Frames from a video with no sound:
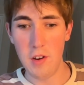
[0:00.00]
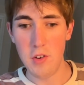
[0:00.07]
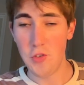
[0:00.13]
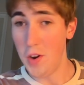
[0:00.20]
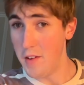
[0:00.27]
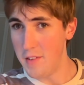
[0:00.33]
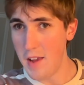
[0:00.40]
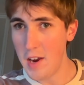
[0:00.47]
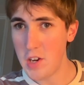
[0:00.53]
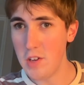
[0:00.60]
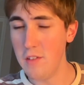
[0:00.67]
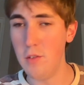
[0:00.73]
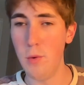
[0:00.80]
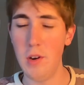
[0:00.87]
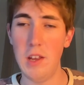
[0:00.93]
transactions
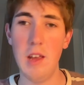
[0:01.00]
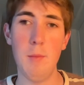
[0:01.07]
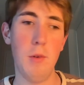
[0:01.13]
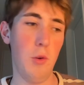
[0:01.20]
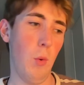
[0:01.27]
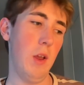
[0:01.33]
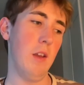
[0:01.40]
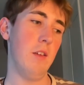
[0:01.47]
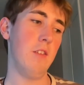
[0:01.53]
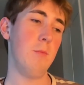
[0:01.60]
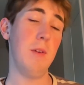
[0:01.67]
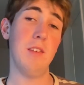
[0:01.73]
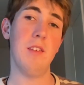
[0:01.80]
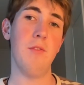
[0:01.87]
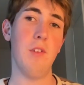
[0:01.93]
you want to get between a
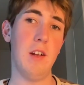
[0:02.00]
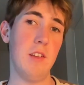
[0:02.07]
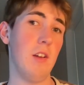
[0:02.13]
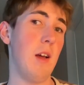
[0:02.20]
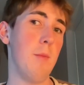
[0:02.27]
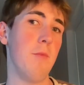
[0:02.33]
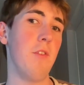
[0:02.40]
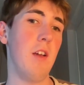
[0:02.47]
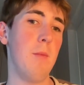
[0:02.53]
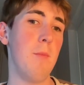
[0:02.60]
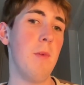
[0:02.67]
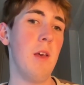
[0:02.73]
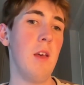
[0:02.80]
specified time frame,